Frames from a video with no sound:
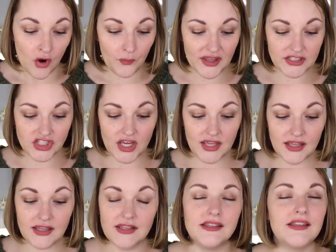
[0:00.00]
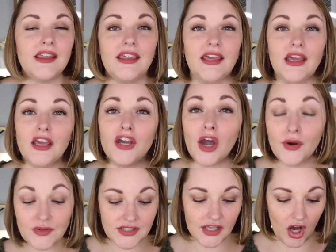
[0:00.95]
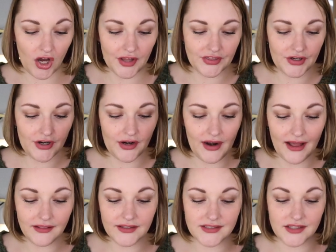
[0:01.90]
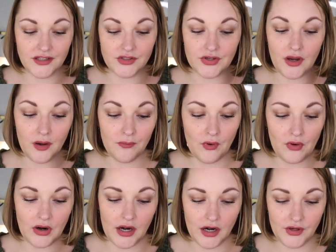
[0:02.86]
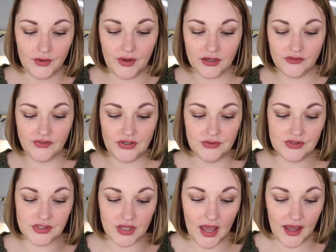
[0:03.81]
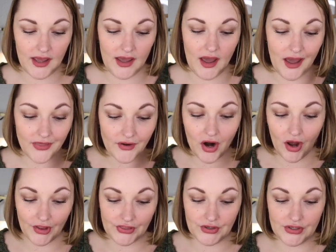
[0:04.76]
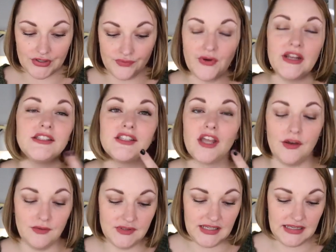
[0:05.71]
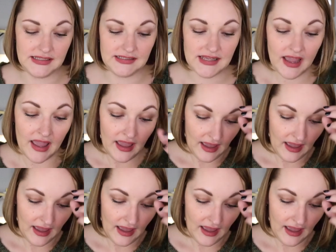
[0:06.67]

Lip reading: which is the cozy author, Alexandra Amor, who interviews other authors, reads cozies,